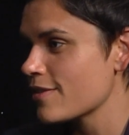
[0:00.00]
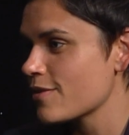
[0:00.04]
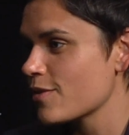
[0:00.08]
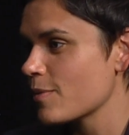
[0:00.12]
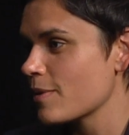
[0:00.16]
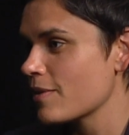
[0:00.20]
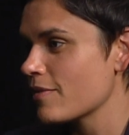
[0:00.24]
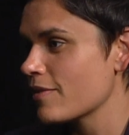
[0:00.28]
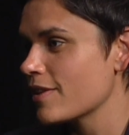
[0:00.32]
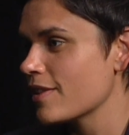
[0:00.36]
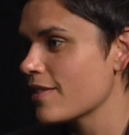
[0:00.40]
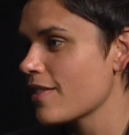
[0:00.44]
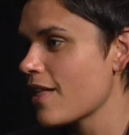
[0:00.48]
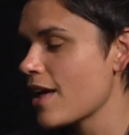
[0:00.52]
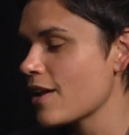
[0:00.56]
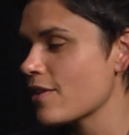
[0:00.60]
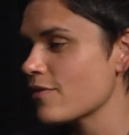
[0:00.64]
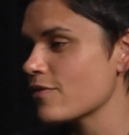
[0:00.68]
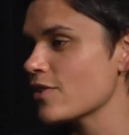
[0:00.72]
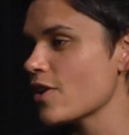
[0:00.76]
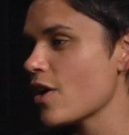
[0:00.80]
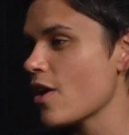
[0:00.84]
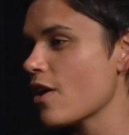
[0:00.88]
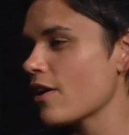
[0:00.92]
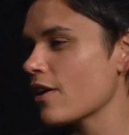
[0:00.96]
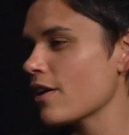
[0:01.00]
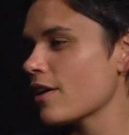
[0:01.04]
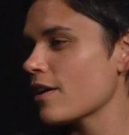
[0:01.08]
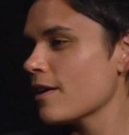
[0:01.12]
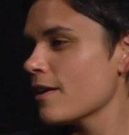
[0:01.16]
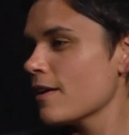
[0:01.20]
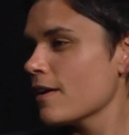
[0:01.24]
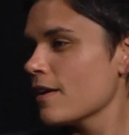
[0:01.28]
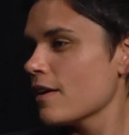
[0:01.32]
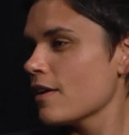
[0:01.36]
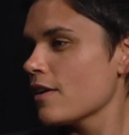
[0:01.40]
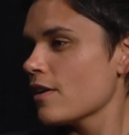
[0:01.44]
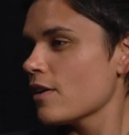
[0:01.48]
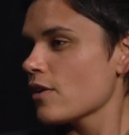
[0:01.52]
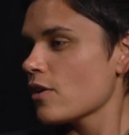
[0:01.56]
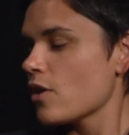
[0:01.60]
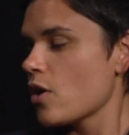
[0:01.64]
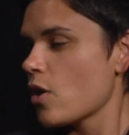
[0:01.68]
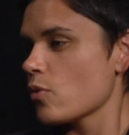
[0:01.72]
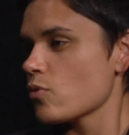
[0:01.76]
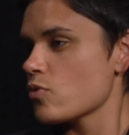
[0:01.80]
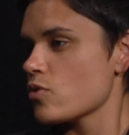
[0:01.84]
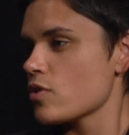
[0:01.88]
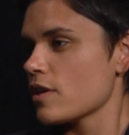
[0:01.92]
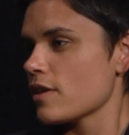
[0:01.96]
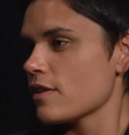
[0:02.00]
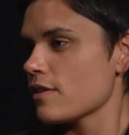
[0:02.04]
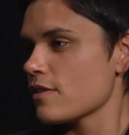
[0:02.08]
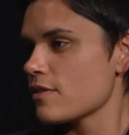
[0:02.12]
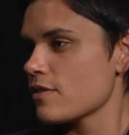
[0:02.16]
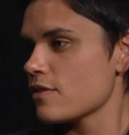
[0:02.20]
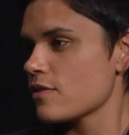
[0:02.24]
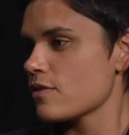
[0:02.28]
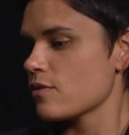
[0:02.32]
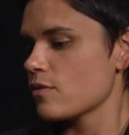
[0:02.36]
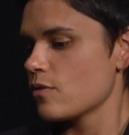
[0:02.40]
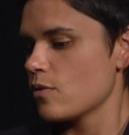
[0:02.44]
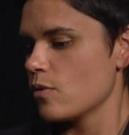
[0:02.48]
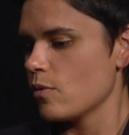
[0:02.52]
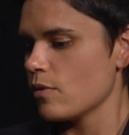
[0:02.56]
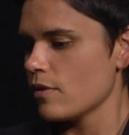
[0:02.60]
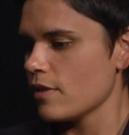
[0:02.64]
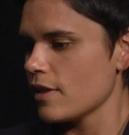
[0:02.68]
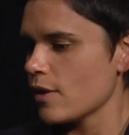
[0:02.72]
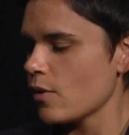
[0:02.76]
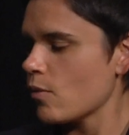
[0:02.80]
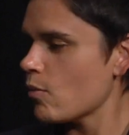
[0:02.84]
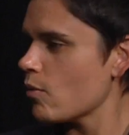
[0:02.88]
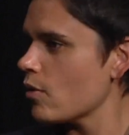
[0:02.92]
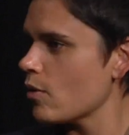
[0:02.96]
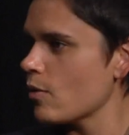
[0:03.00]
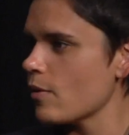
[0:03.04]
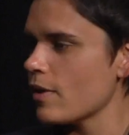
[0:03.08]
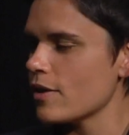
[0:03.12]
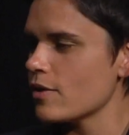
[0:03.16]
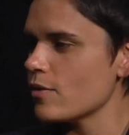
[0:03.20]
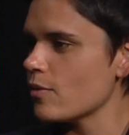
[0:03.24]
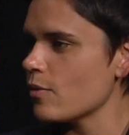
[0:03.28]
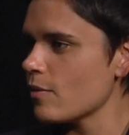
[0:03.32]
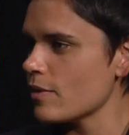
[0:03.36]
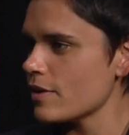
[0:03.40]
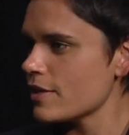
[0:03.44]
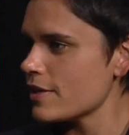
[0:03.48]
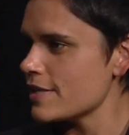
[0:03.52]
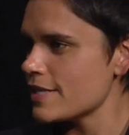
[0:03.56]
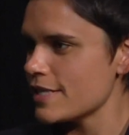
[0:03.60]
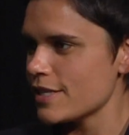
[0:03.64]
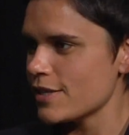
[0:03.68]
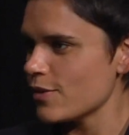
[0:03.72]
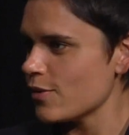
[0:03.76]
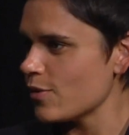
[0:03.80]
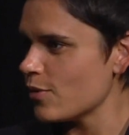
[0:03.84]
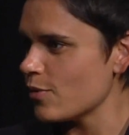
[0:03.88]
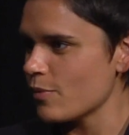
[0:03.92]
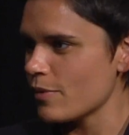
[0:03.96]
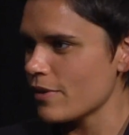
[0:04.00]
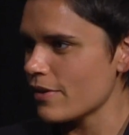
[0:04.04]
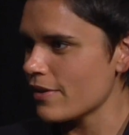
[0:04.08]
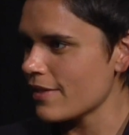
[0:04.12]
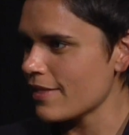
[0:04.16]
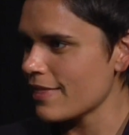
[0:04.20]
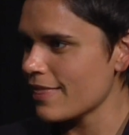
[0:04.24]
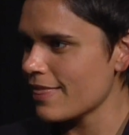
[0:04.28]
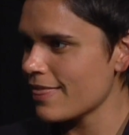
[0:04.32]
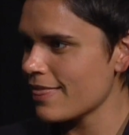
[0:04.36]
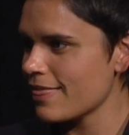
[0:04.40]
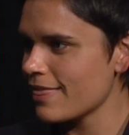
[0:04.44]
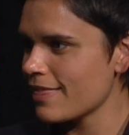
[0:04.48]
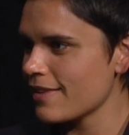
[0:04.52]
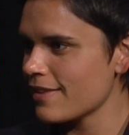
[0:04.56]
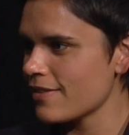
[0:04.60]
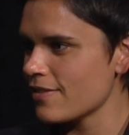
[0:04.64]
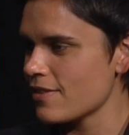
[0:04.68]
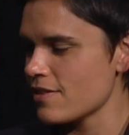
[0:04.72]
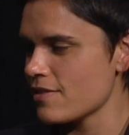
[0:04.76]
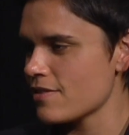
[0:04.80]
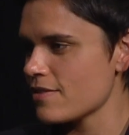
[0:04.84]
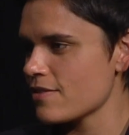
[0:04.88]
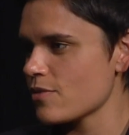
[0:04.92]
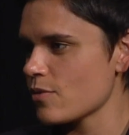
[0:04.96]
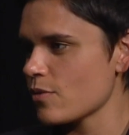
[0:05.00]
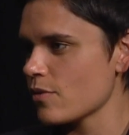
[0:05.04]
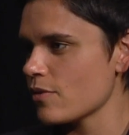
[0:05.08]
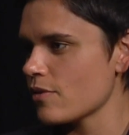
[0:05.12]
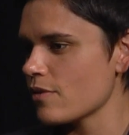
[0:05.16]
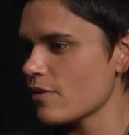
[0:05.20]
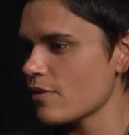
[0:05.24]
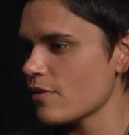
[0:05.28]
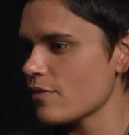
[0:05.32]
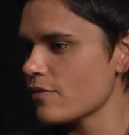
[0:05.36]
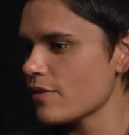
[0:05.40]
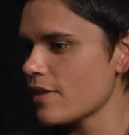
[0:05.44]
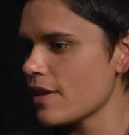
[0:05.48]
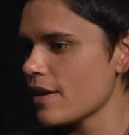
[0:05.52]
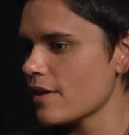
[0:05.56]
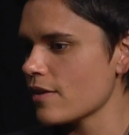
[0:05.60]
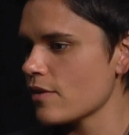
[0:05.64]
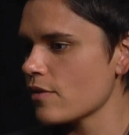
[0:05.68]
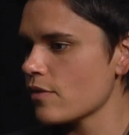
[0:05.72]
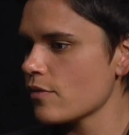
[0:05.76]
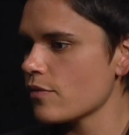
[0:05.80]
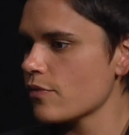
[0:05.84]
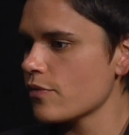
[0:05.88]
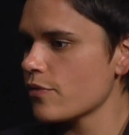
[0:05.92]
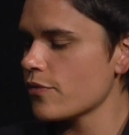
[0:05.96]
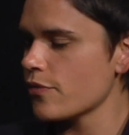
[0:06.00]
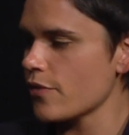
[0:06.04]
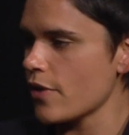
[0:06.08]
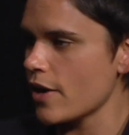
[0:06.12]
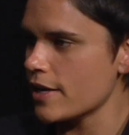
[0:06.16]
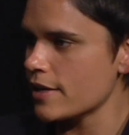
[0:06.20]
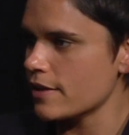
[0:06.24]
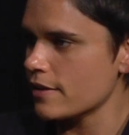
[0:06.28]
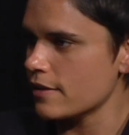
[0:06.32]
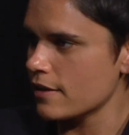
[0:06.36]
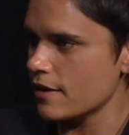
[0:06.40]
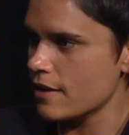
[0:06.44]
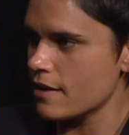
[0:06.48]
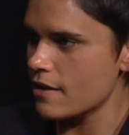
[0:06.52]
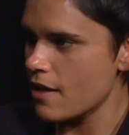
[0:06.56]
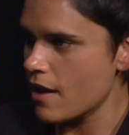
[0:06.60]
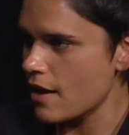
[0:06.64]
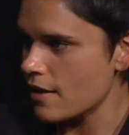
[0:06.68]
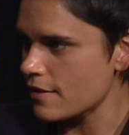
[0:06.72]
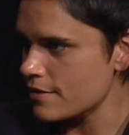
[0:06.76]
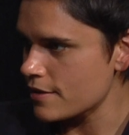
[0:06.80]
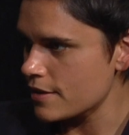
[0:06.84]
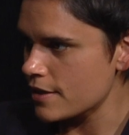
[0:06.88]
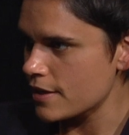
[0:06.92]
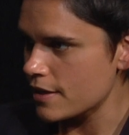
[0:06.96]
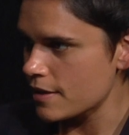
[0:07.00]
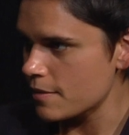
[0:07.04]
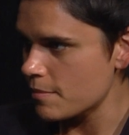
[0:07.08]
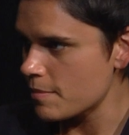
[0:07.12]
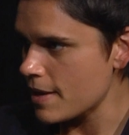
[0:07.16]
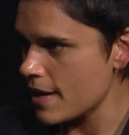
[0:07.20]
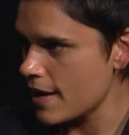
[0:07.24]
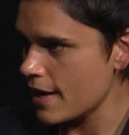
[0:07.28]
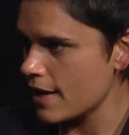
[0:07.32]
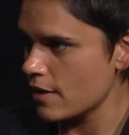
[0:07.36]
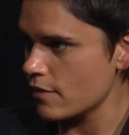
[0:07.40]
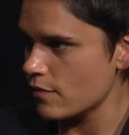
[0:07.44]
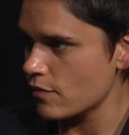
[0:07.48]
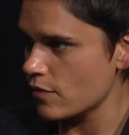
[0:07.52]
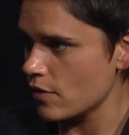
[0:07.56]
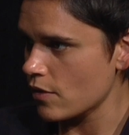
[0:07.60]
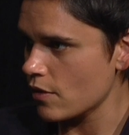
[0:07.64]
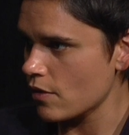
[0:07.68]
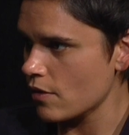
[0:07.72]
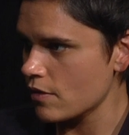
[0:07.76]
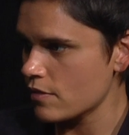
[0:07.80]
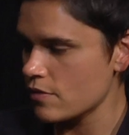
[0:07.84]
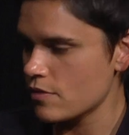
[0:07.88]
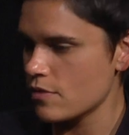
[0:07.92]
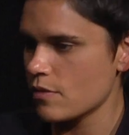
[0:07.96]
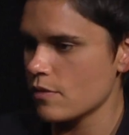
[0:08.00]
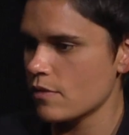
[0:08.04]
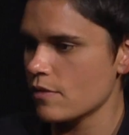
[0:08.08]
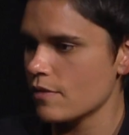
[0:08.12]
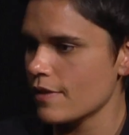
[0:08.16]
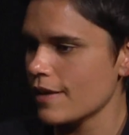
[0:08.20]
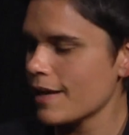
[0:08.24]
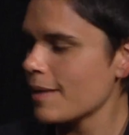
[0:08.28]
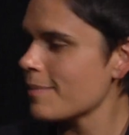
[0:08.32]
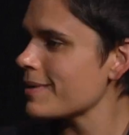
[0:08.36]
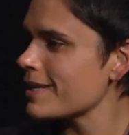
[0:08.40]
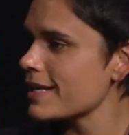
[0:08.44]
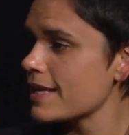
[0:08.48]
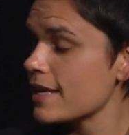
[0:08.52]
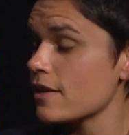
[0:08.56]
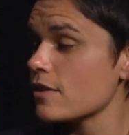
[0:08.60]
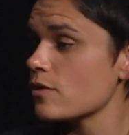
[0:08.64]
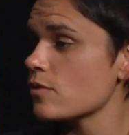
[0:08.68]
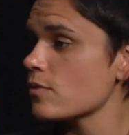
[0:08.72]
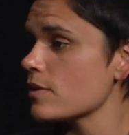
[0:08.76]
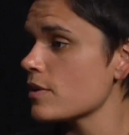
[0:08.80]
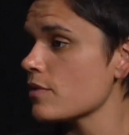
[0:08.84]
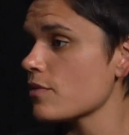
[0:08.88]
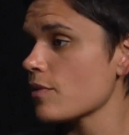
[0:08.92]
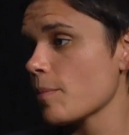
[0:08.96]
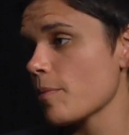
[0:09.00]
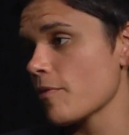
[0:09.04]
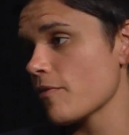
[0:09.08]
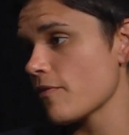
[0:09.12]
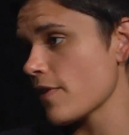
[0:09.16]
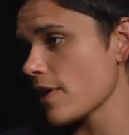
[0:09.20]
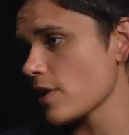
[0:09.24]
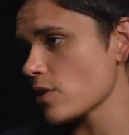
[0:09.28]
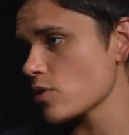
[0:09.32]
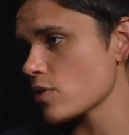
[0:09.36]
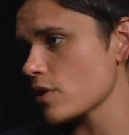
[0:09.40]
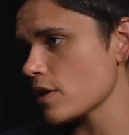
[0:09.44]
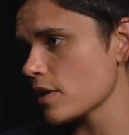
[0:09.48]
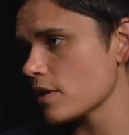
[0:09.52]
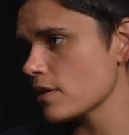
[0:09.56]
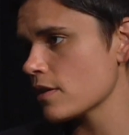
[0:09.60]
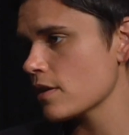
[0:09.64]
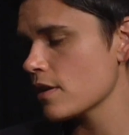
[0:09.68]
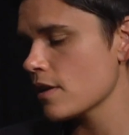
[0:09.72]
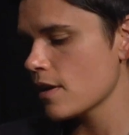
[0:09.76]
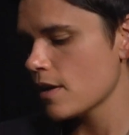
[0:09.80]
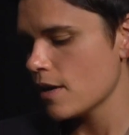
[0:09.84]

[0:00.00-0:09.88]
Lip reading: So we have a lot of young coaches who are like, whoa, I don't want to deal with this sort of like frightened, closeted behavior. And so they're like, I'm going to get into a different profession.